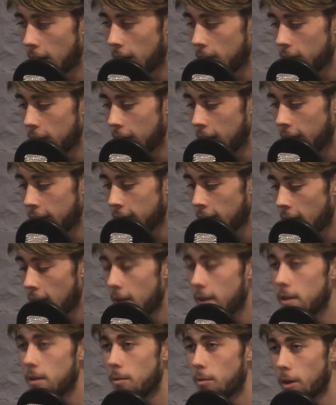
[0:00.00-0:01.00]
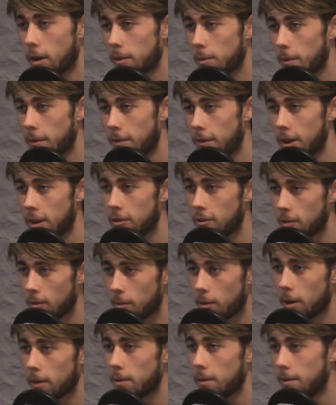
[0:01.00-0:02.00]
that I realise you've worked with Finch, you've
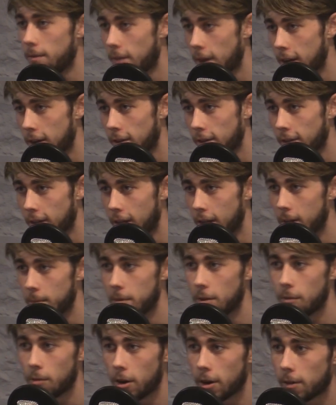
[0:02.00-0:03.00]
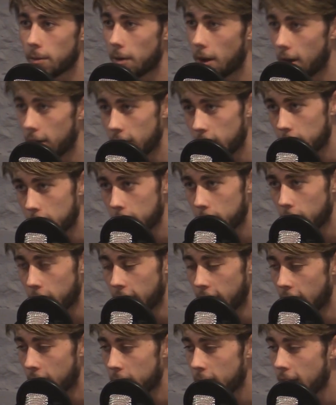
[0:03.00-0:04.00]
worked with Invader Slim, you've worked with all these people,
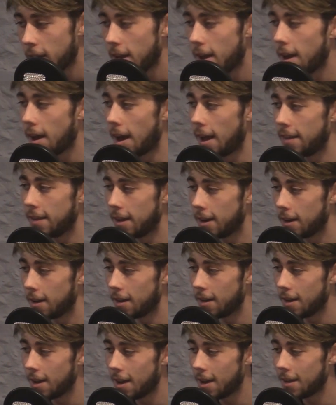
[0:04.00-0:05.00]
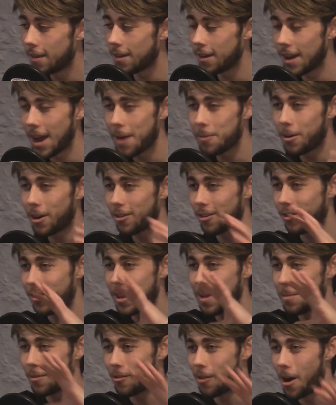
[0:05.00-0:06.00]
you know. And then the network just
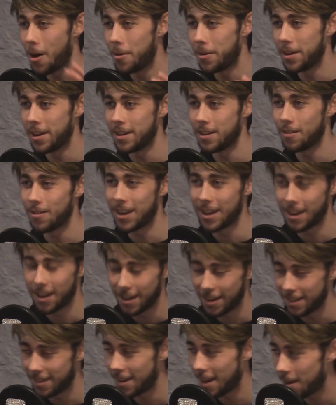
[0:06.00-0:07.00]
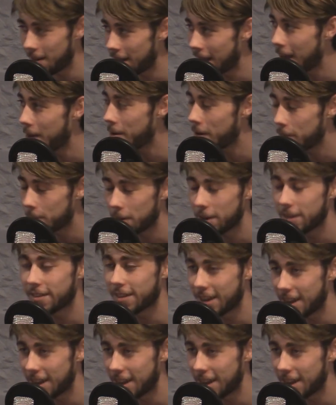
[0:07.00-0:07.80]
keeps growing, and you realise how everybody's